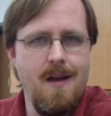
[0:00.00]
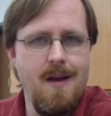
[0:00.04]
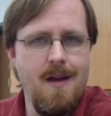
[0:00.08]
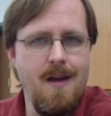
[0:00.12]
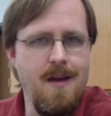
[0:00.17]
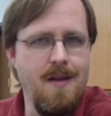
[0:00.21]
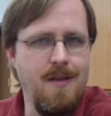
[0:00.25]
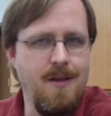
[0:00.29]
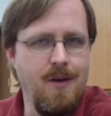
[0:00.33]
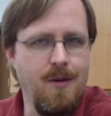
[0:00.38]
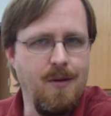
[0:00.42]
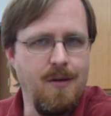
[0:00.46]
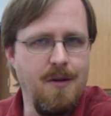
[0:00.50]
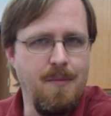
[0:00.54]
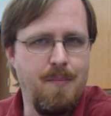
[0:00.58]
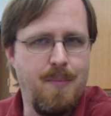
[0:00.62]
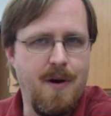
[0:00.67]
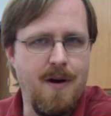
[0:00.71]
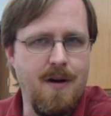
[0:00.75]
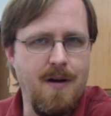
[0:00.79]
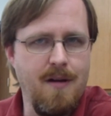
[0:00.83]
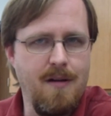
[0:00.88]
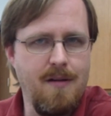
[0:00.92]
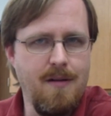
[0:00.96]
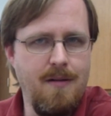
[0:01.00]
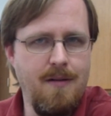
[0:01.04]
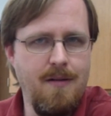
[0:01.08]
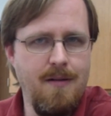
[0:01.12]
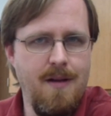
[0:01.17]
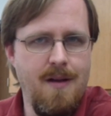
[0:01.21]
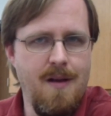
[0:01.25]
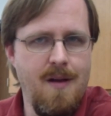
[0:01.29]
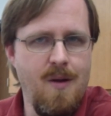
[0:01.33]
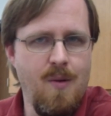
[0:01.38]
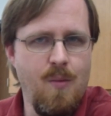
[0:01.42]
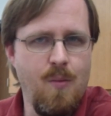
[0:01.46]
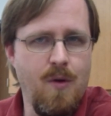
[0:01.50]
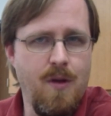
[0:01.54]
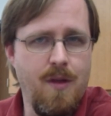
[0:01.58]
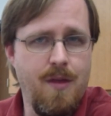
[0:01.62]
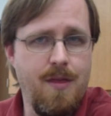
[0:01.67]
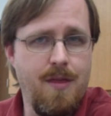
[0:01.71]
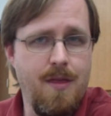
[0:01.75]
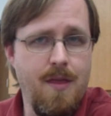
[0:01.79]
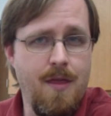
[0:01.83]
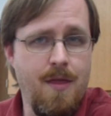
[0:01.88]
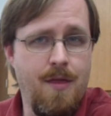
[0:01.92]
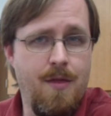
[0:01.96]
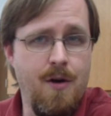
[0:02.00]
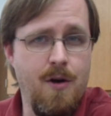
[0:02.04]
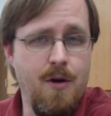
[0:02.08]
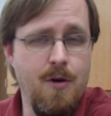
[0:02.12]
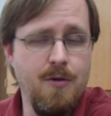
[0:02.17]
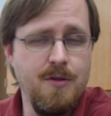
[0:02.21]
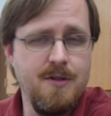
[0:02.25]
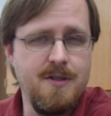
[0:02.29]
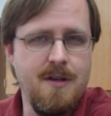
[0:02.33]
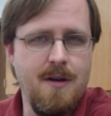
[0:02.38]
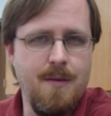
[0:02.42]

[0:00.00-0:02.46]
And the only particle with those